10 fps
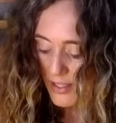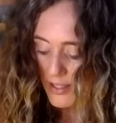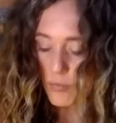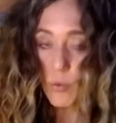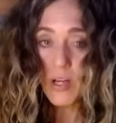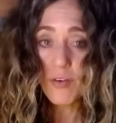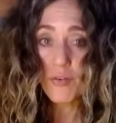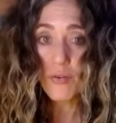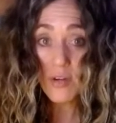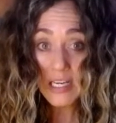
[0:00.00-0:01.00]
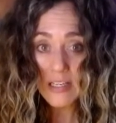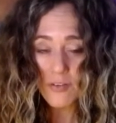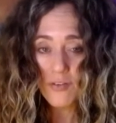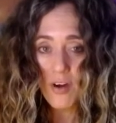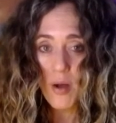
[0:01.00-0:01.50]
we are freed
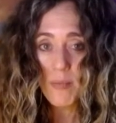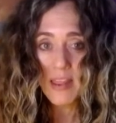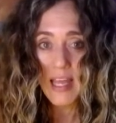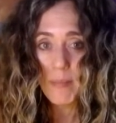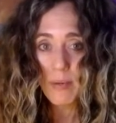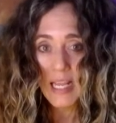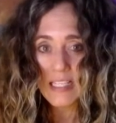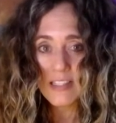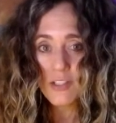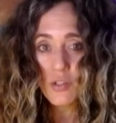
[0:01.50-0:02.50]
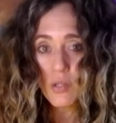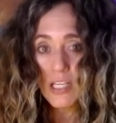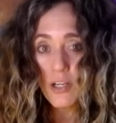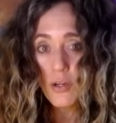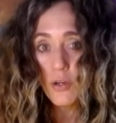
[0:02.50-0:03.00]
from that place. The
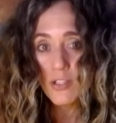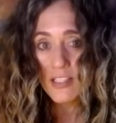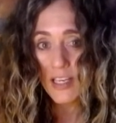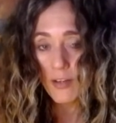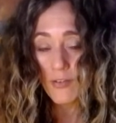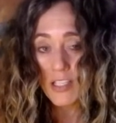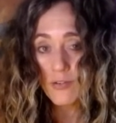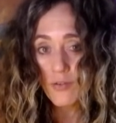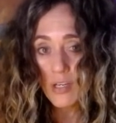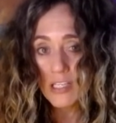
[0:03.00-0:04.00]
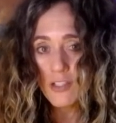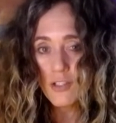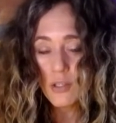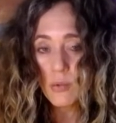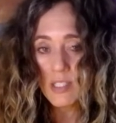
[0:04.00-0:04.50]
tree herself is freed
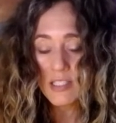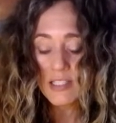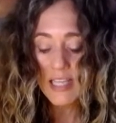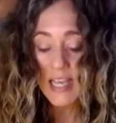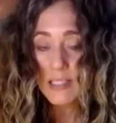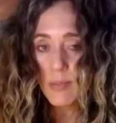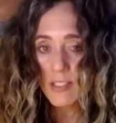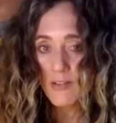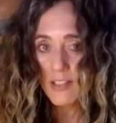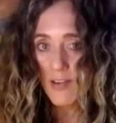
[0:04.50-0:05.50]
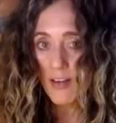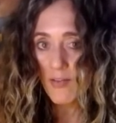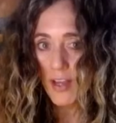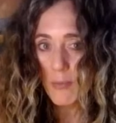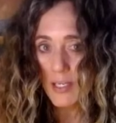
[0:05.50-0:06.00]
too, which is this aspect of divine
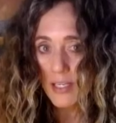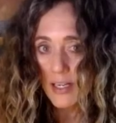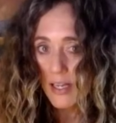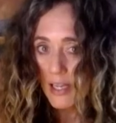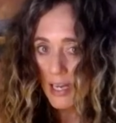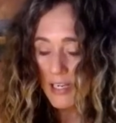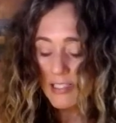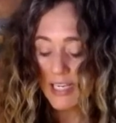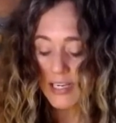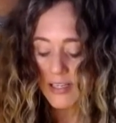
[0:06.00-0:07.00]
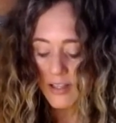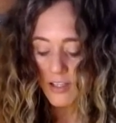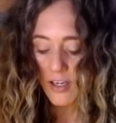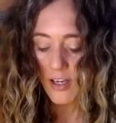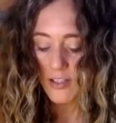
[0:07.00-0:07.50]
feminine. I'm going to take another
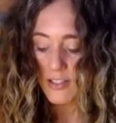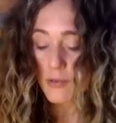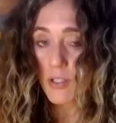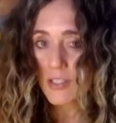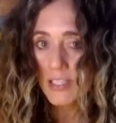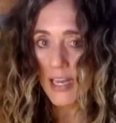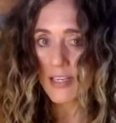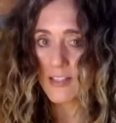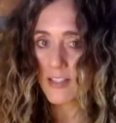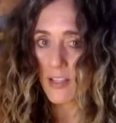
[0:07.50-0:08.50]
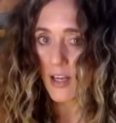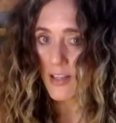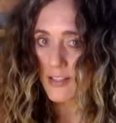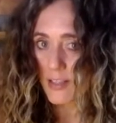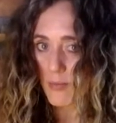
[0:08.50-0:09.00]
card just because guidance is
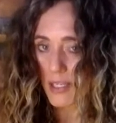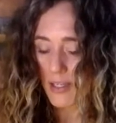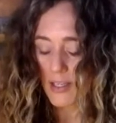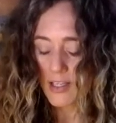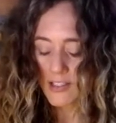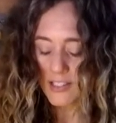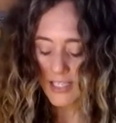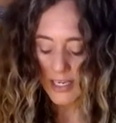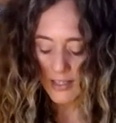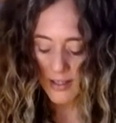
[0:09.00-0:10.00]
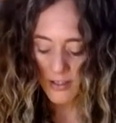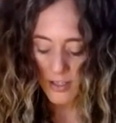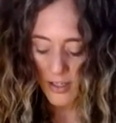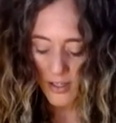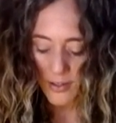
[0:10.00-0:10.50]
asking me to take another
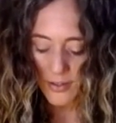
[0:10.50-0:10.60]
card.